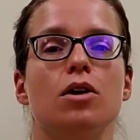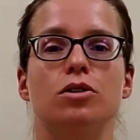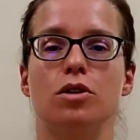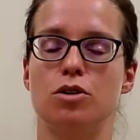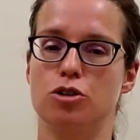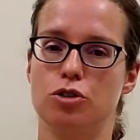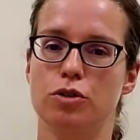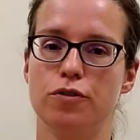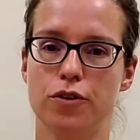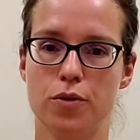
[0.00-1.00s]
So you should
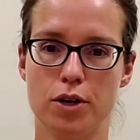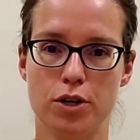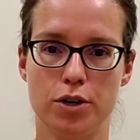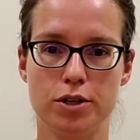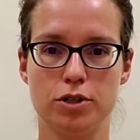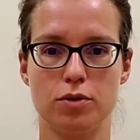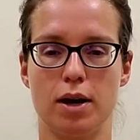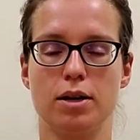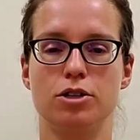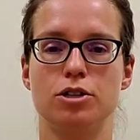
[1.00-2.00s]
feel a good
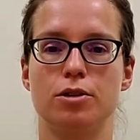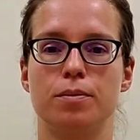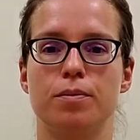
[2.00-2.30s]
stretch